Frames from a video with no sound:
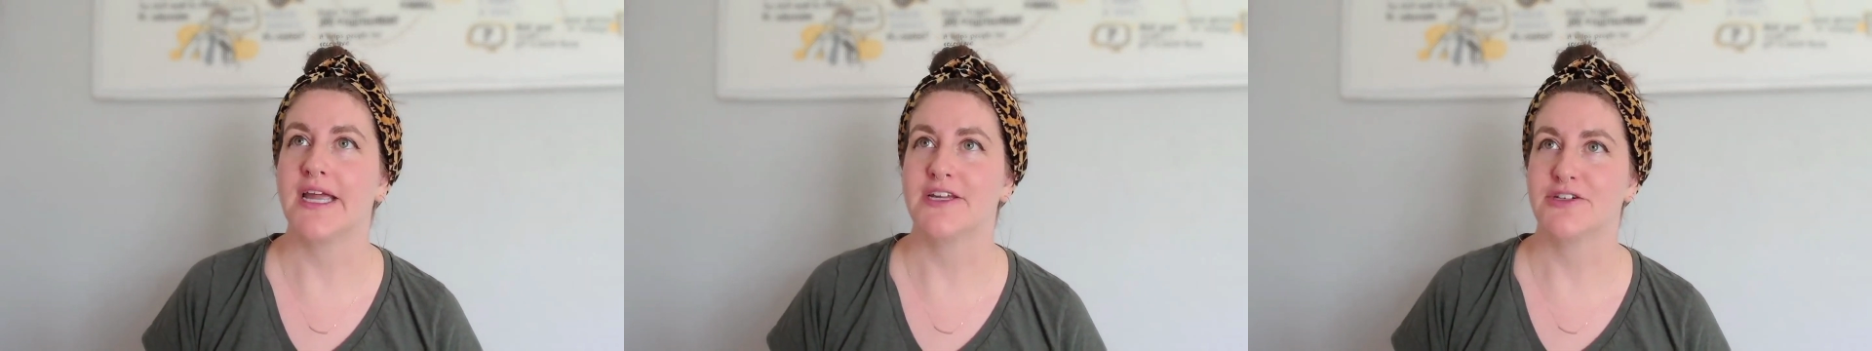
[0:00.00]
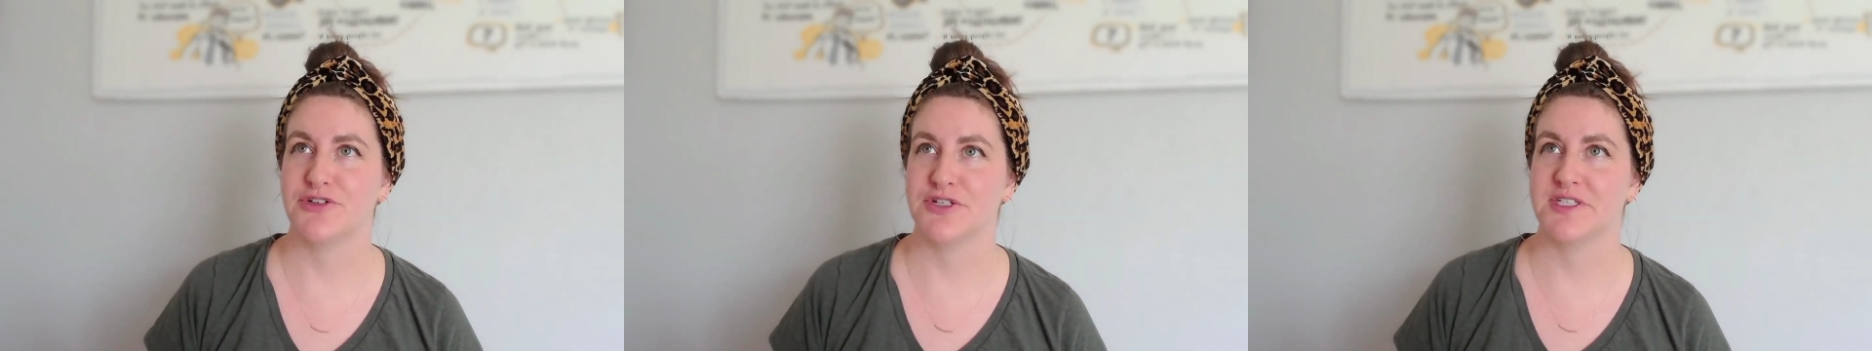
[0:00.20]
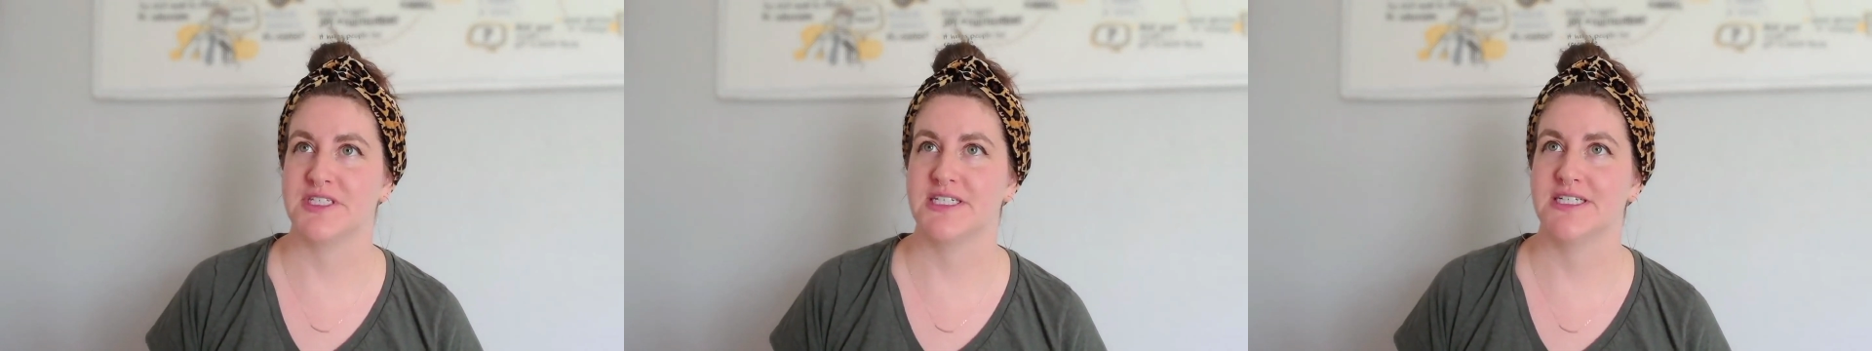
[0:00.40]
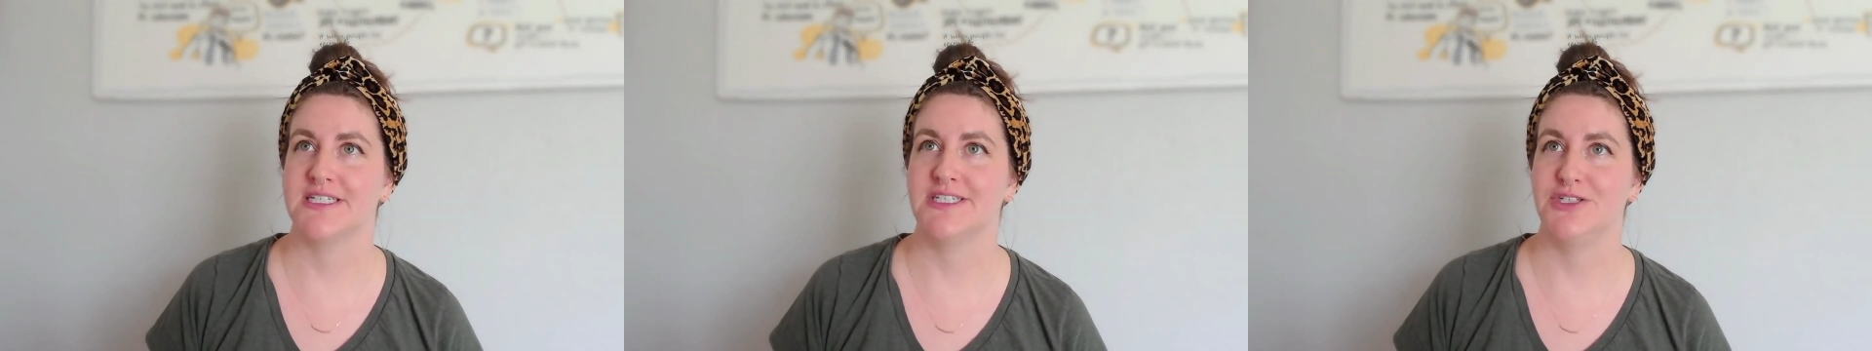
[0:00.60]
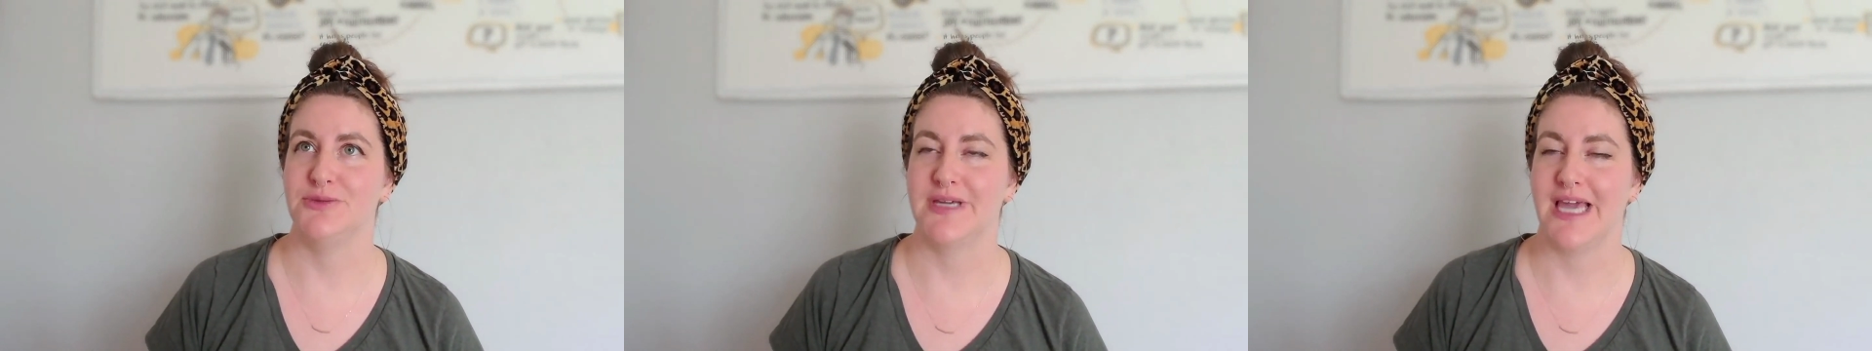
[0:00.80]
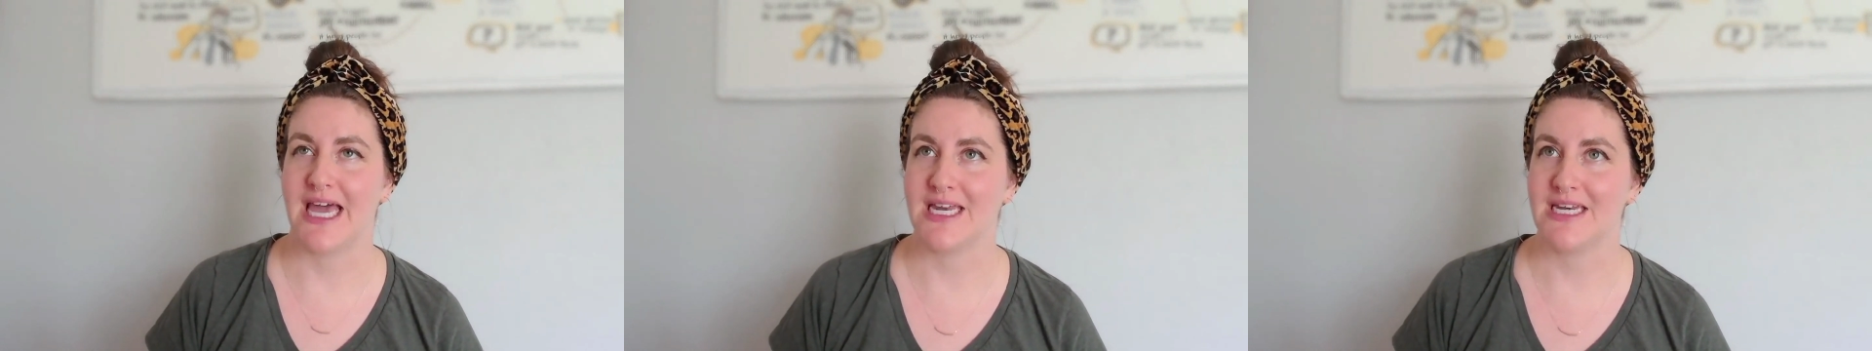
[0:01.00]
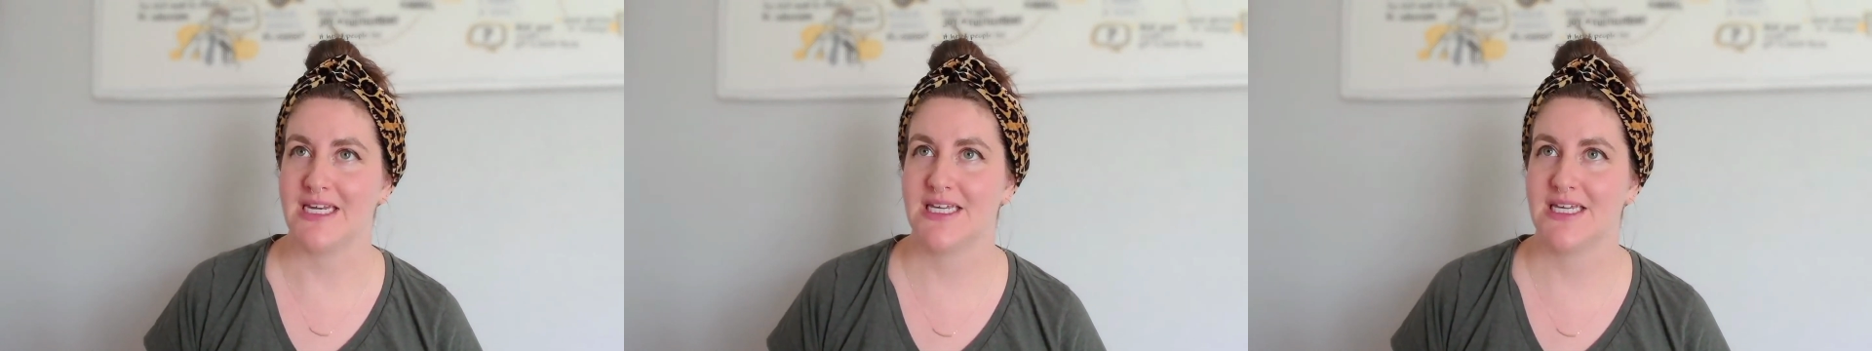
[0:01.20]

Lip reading: interested you get